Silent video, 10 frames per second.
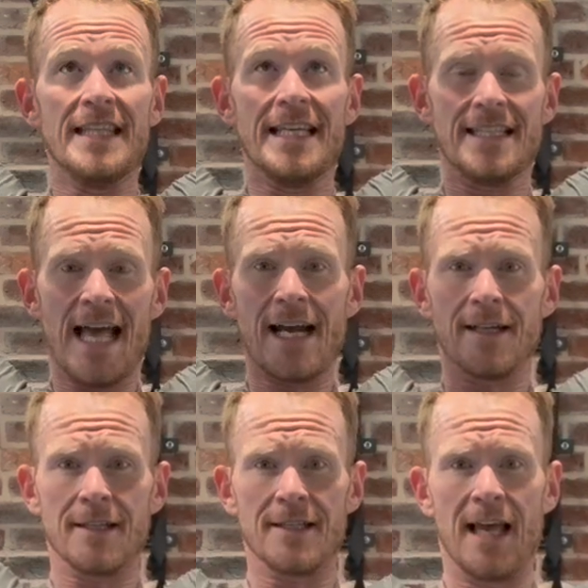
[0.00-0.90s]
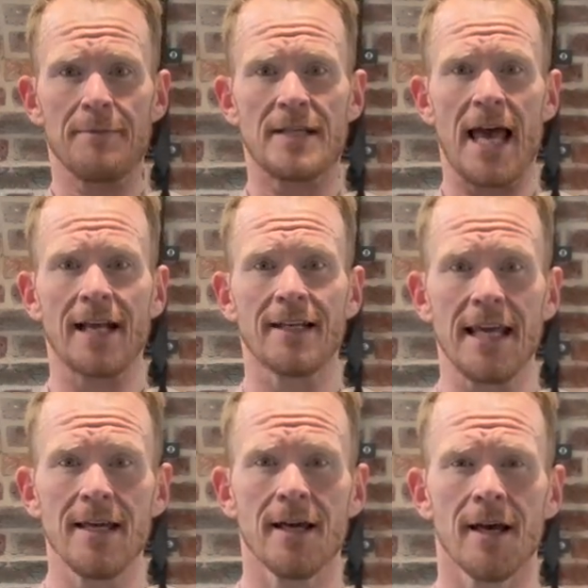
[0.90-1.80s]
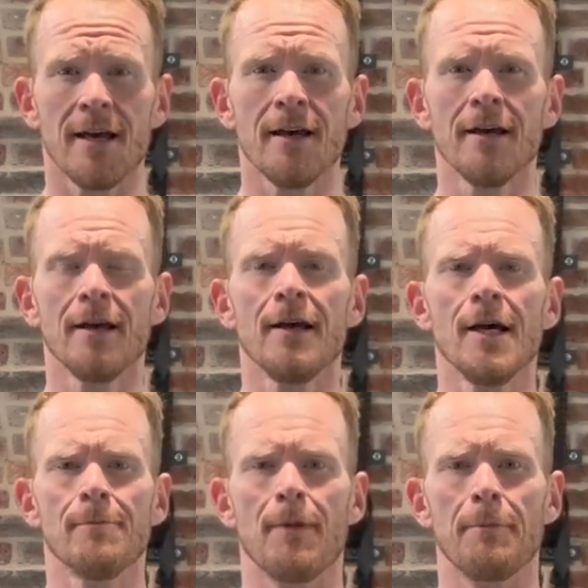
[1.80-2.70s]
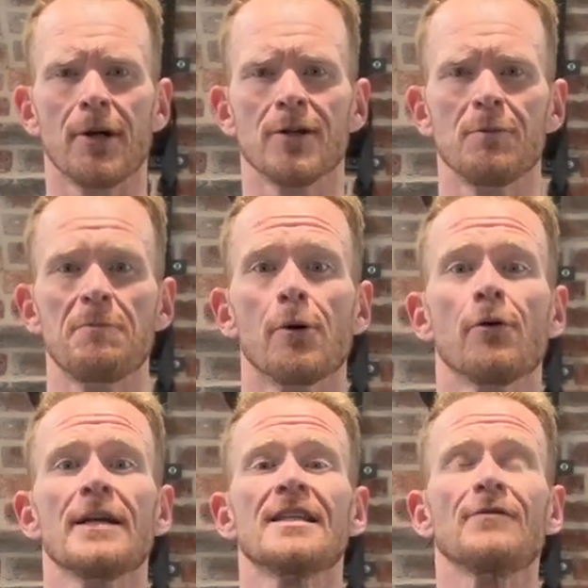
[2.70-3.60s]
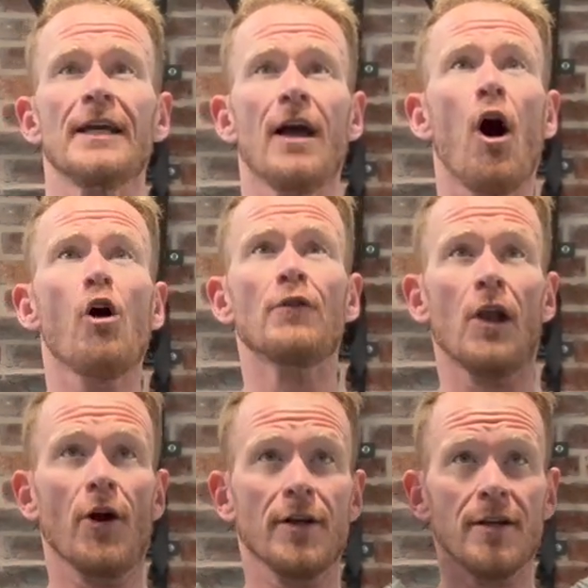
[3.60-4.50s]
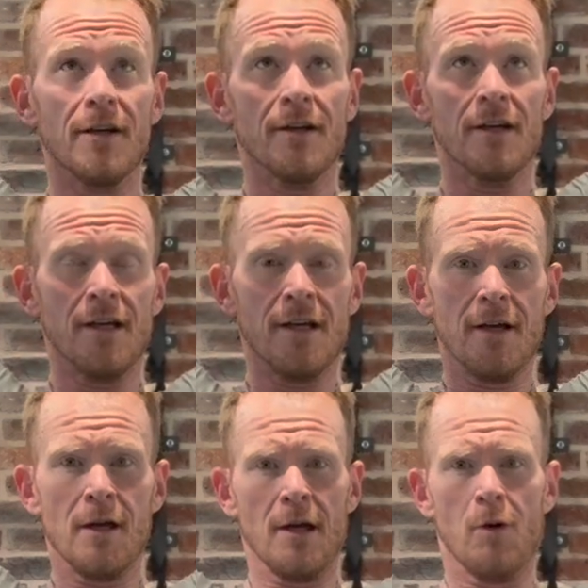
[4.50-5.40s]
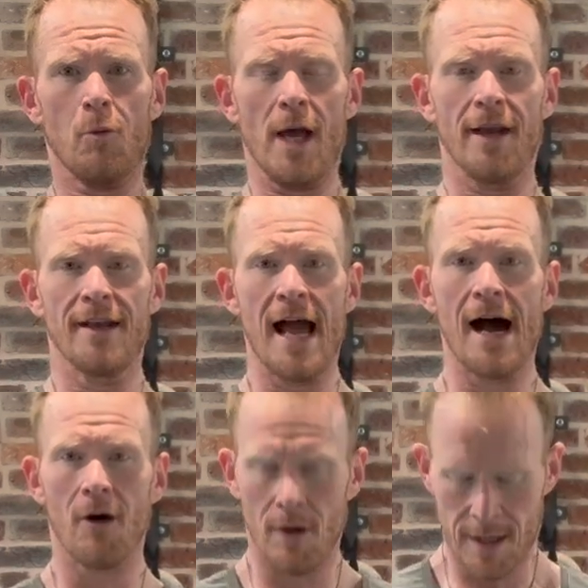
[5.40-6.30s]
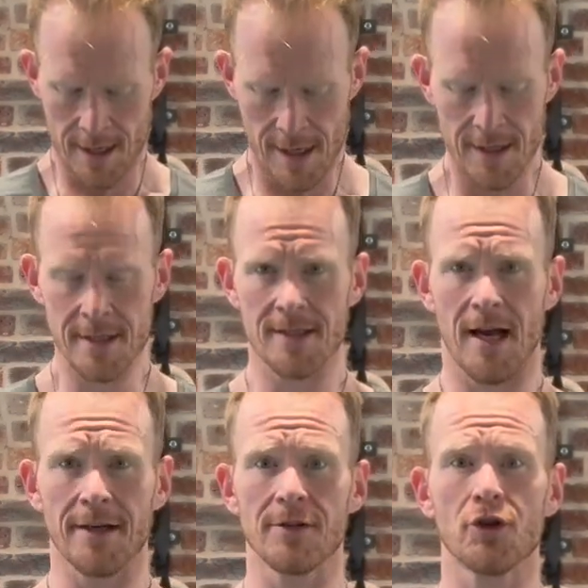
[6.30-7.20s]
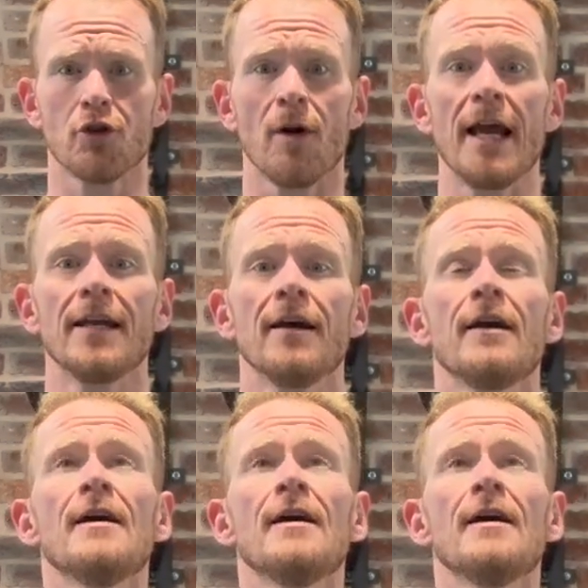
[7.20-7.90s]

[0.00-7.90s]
exact same technique, but because we've progressively overloaded, we are now starting to train